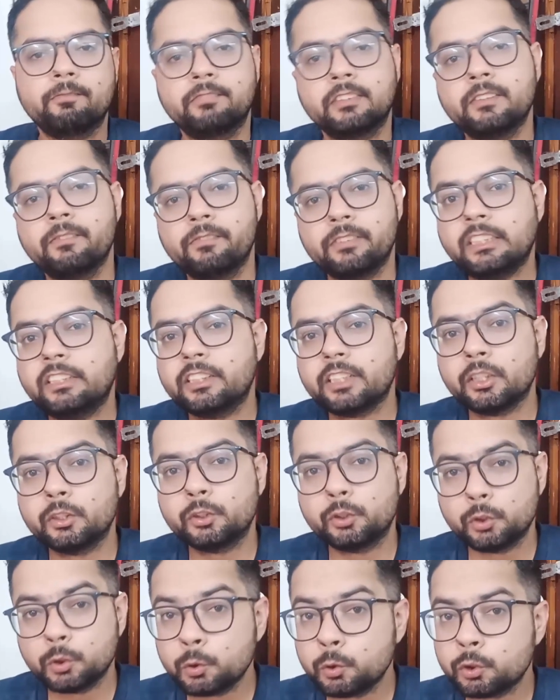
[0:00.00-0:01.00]
which are
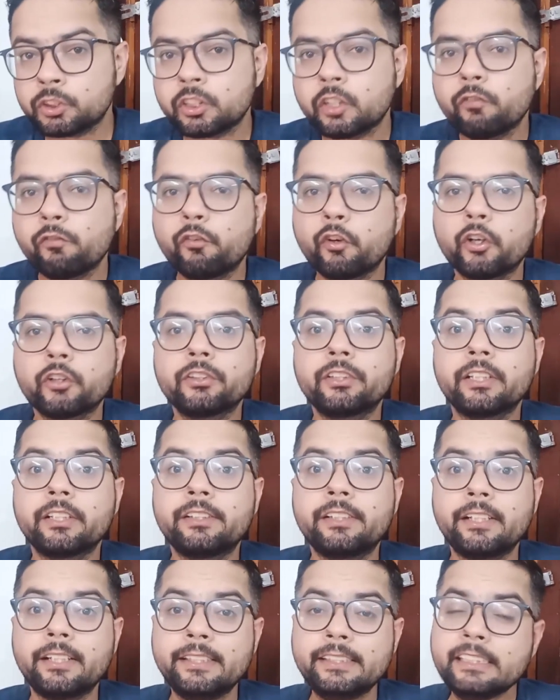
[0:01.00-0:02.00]
used for
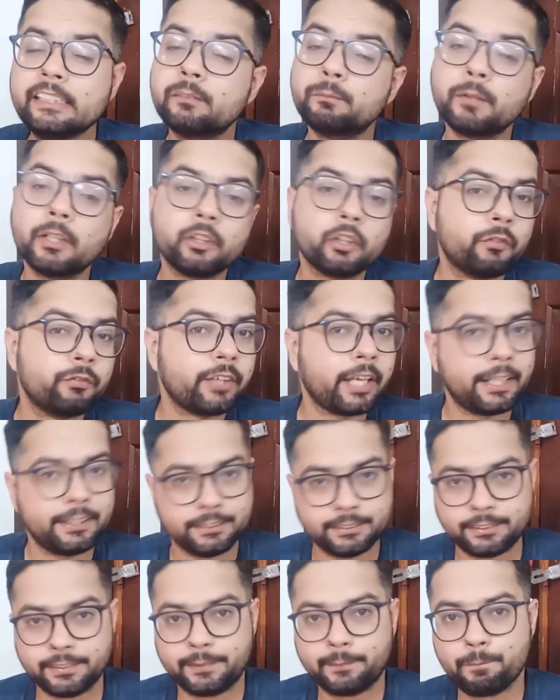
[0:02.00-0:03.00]
the treatment of
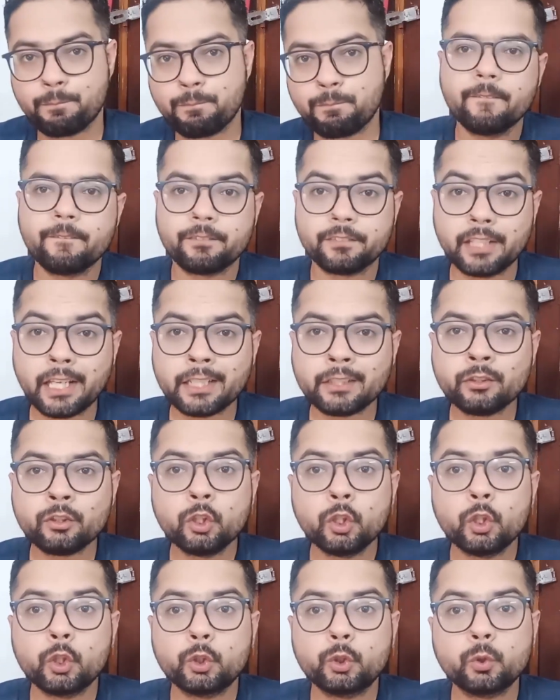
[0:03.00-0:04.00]
cancer.
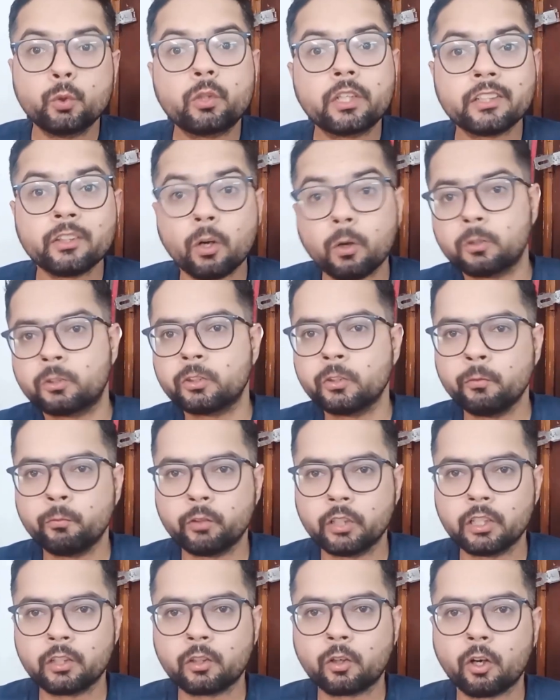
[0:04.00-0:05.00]
Then you can also
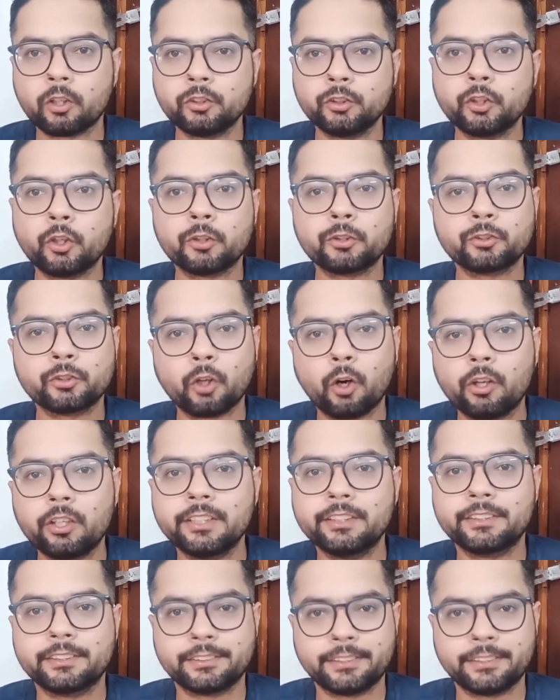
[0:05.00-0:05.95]
work on your solid